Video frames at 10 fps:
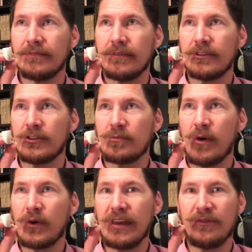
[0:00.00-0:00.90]

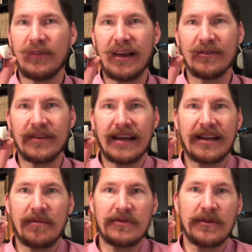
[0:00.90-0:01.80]
smoky flavor that
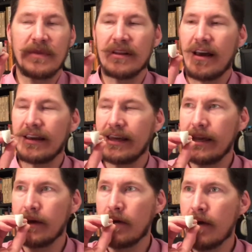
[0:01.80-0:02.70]
comes from the
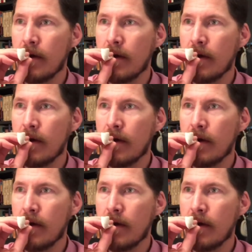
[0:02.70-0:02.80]
Latakia.